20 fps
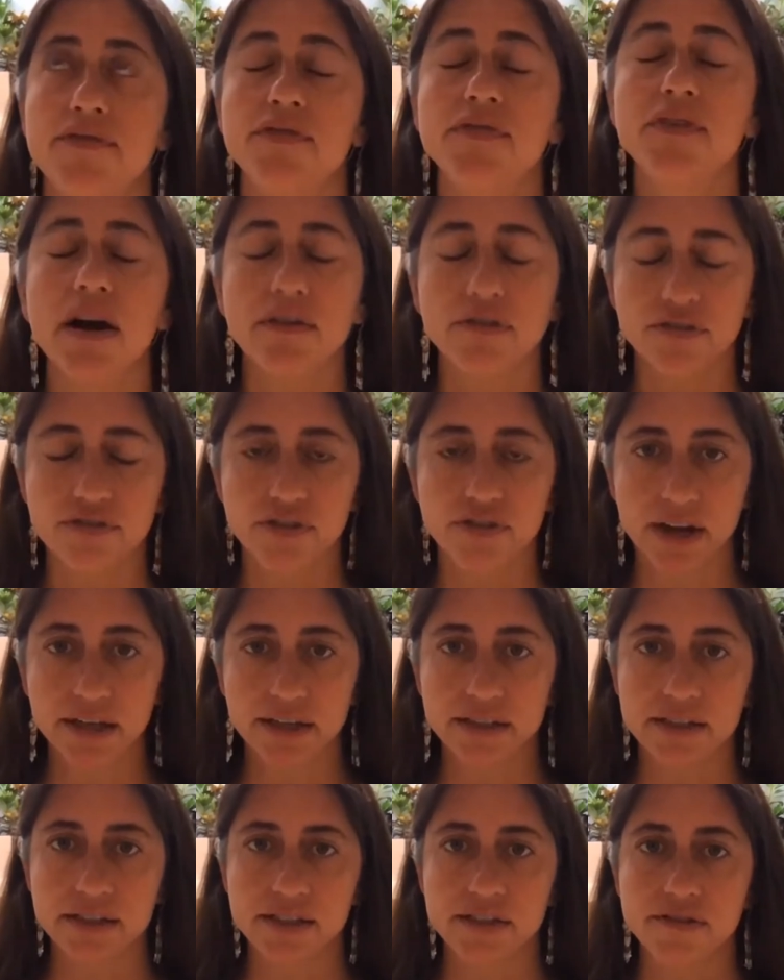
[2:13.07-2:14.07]
you've got
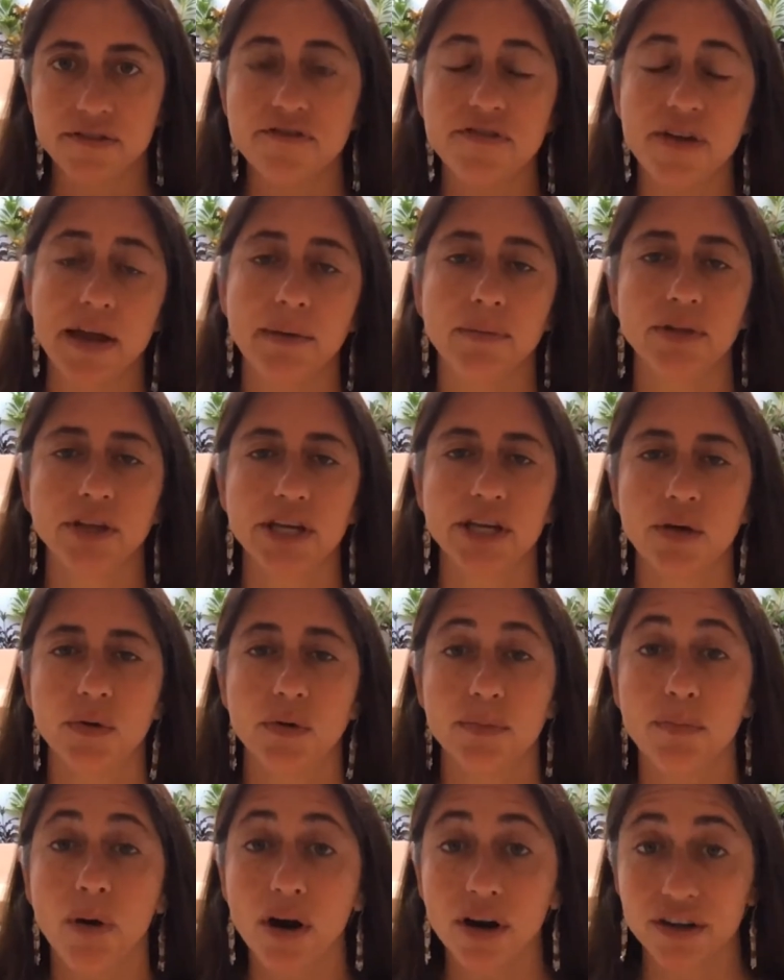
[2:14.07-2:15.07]
friends, family,
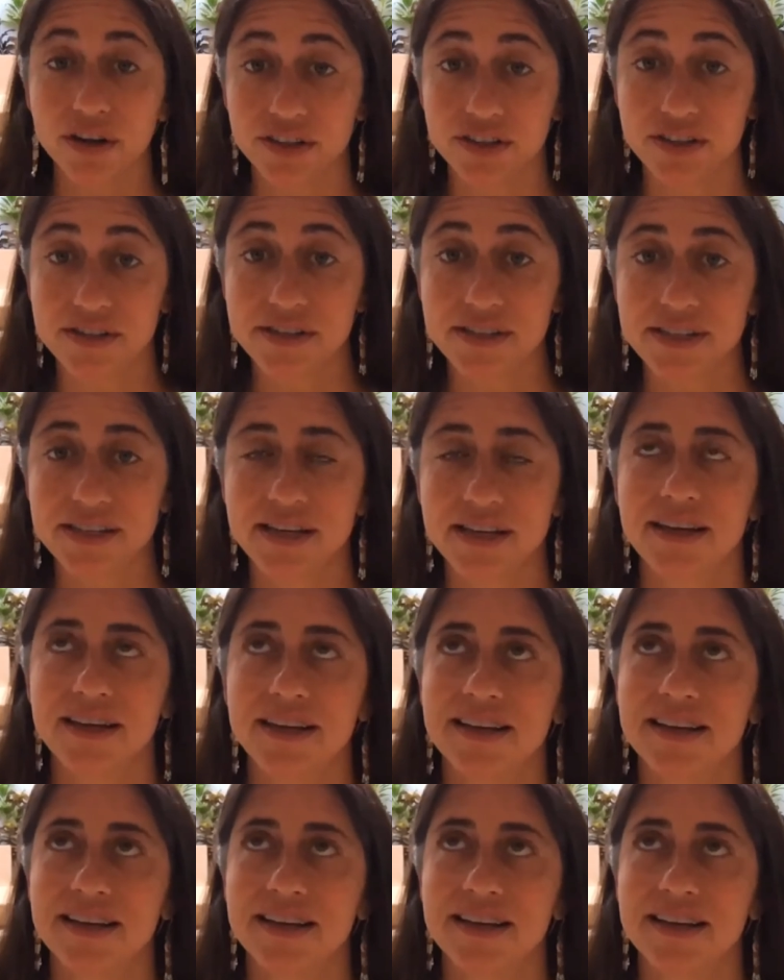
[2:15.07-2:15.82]
or partners,